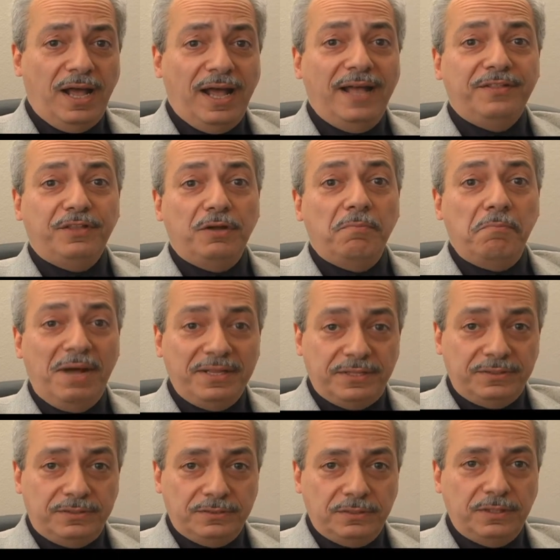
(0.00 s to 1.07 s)
and
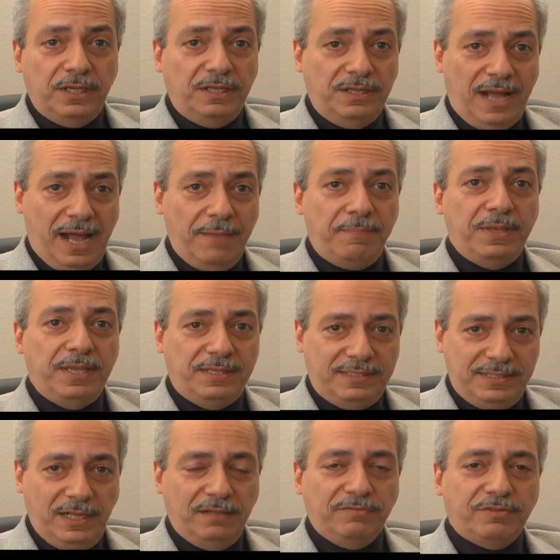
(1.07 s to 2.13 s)
embedded in the IP
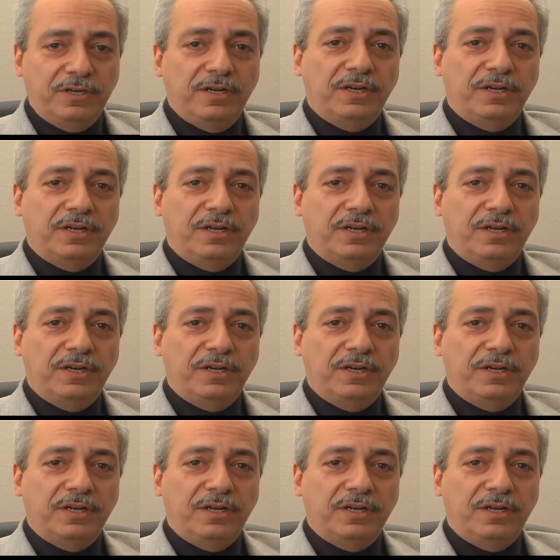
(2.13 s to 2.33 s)
itself,